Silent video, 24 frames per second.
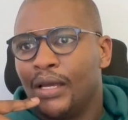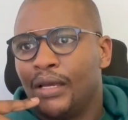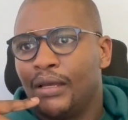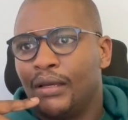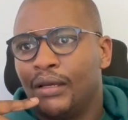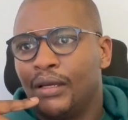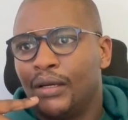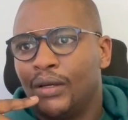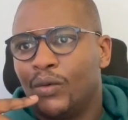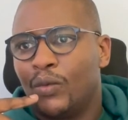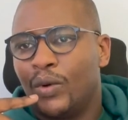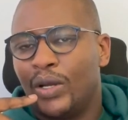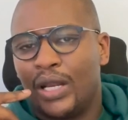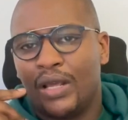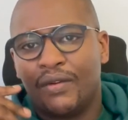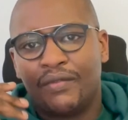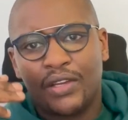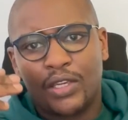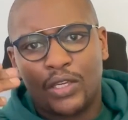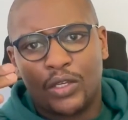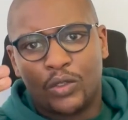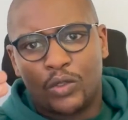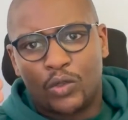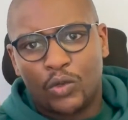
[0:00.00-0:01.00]
whenever
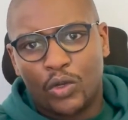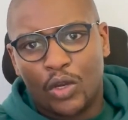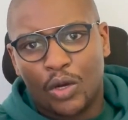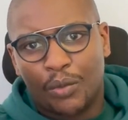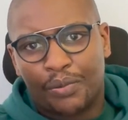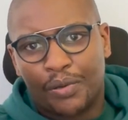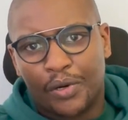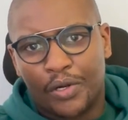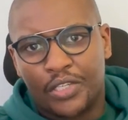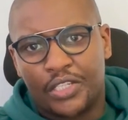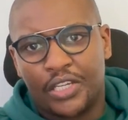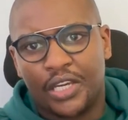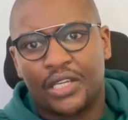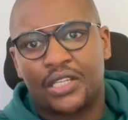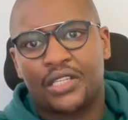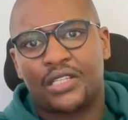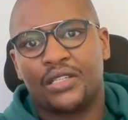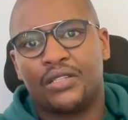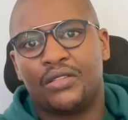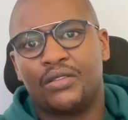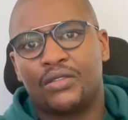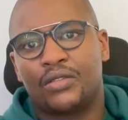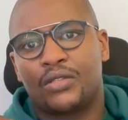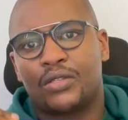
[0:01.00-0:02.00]
you do your
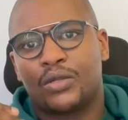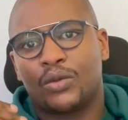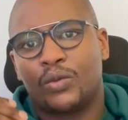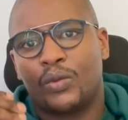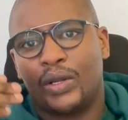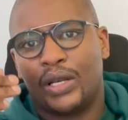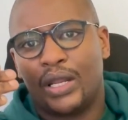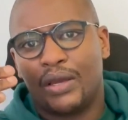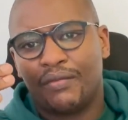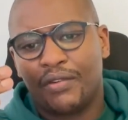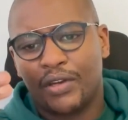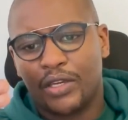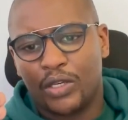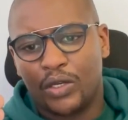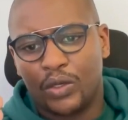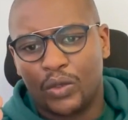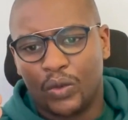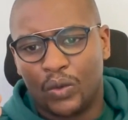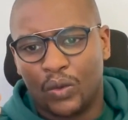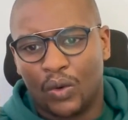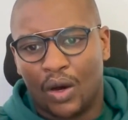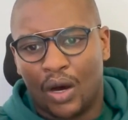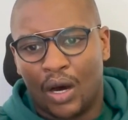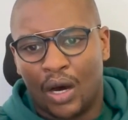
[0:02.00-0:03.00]
projections, whenever
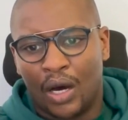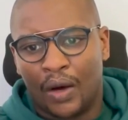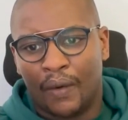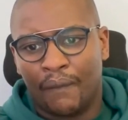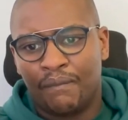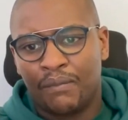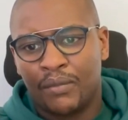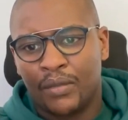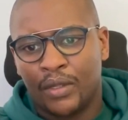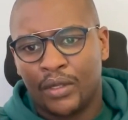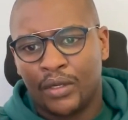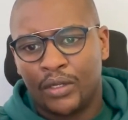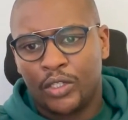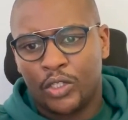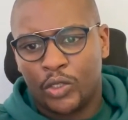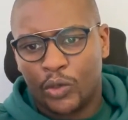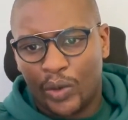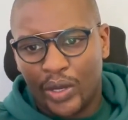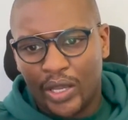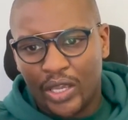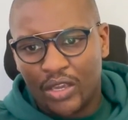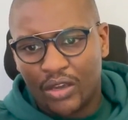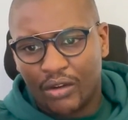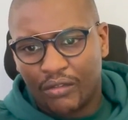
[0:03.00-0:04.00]
you are
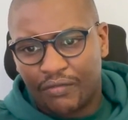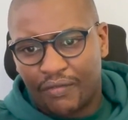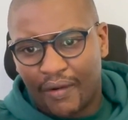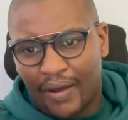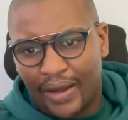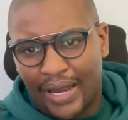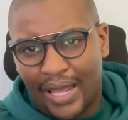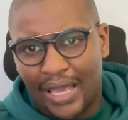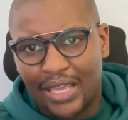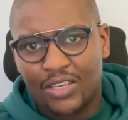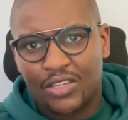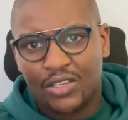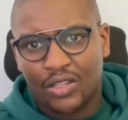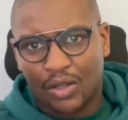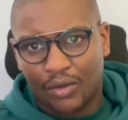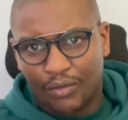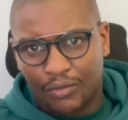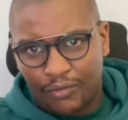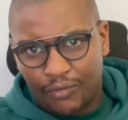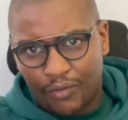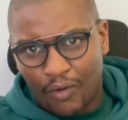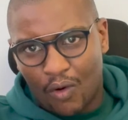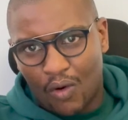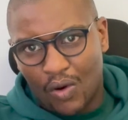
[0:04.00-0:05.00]
doing your financial
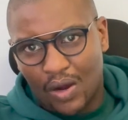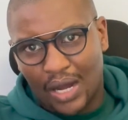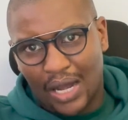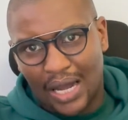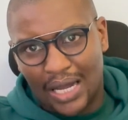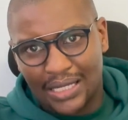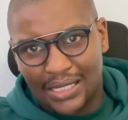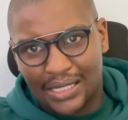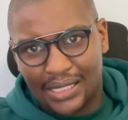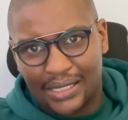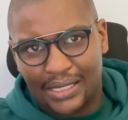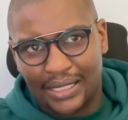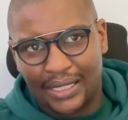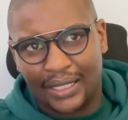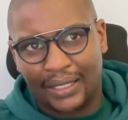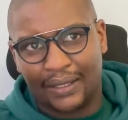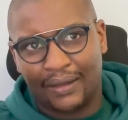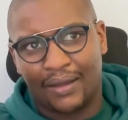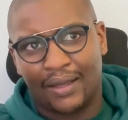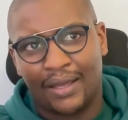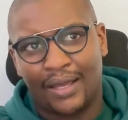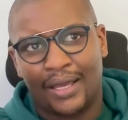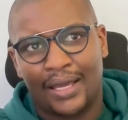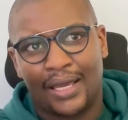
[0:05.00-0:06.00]
forecasting,
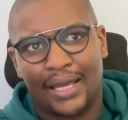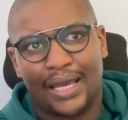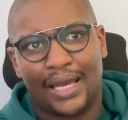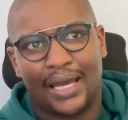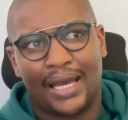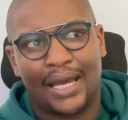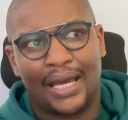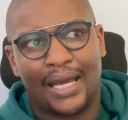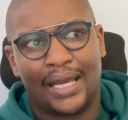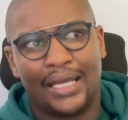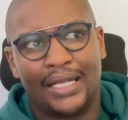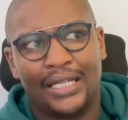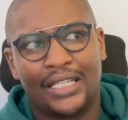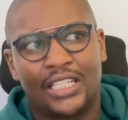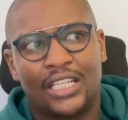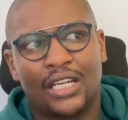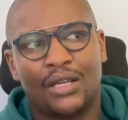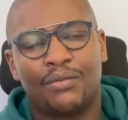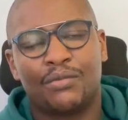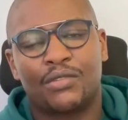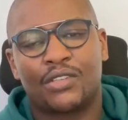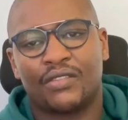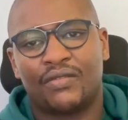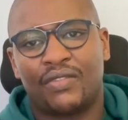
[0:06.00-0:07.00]
in
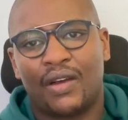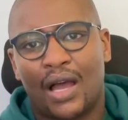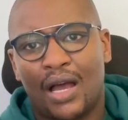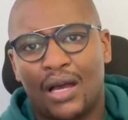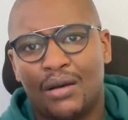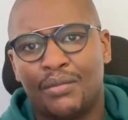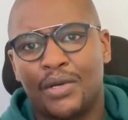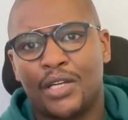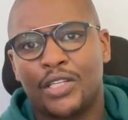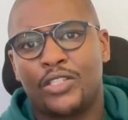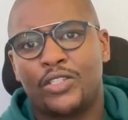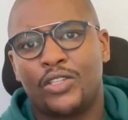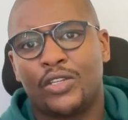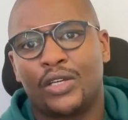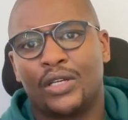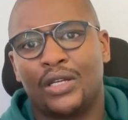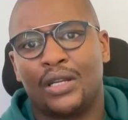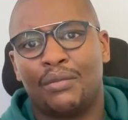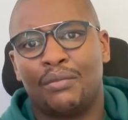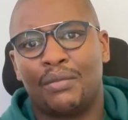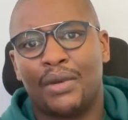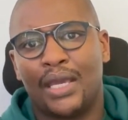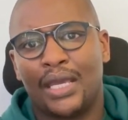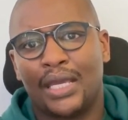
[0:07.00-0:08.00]
terms of how much you're going to
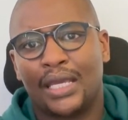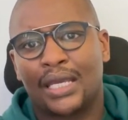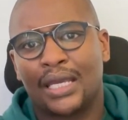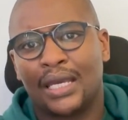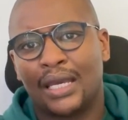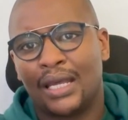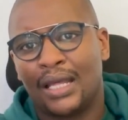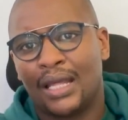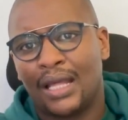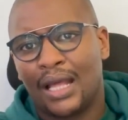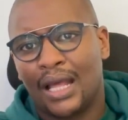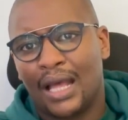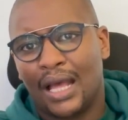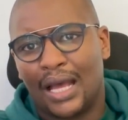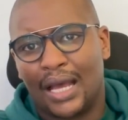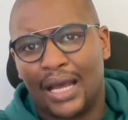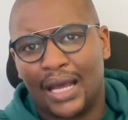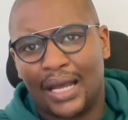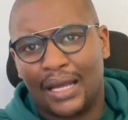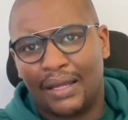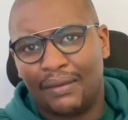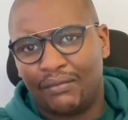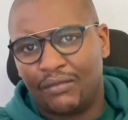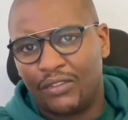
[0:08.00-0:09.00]
make,
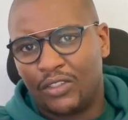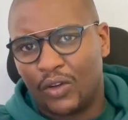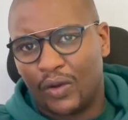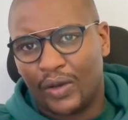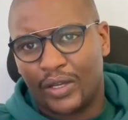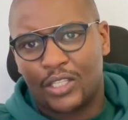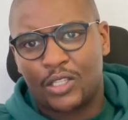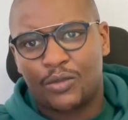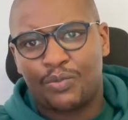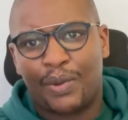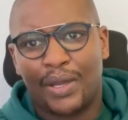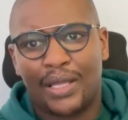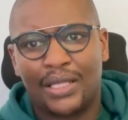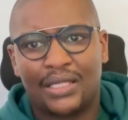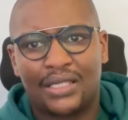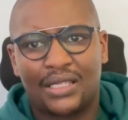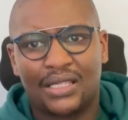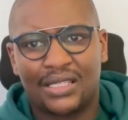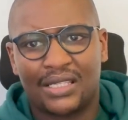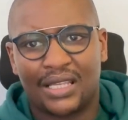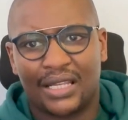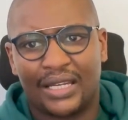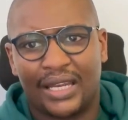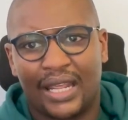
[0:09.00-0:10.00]
your
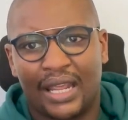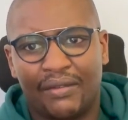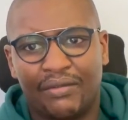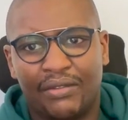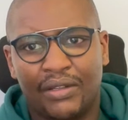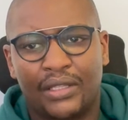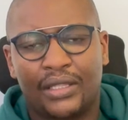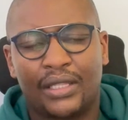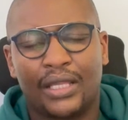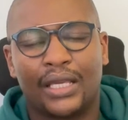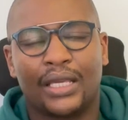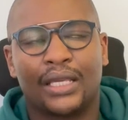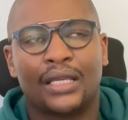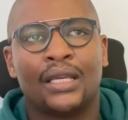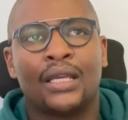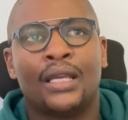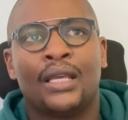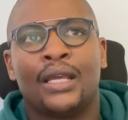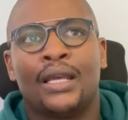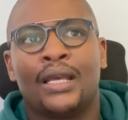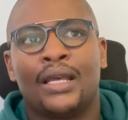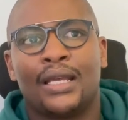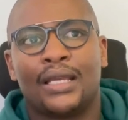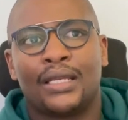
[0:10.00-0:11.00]
expenses and everything,
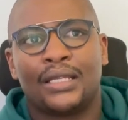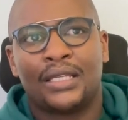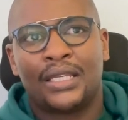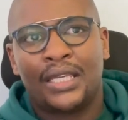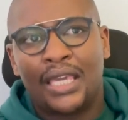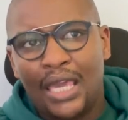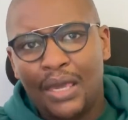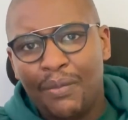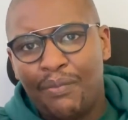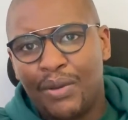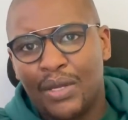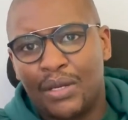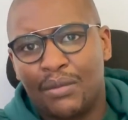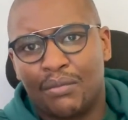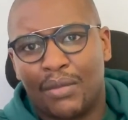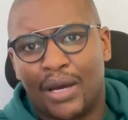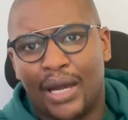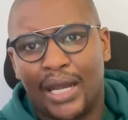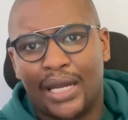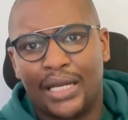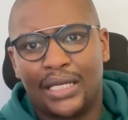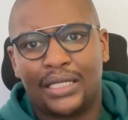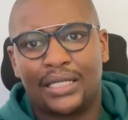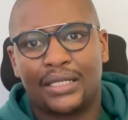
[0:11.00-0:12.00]
keep in
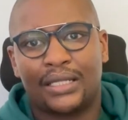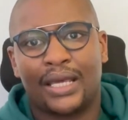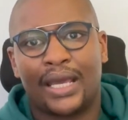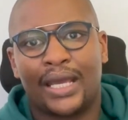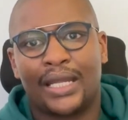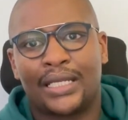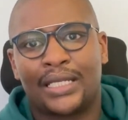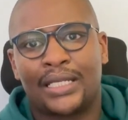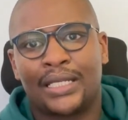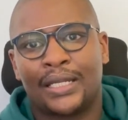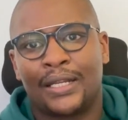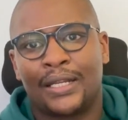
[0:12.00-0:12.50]
mind that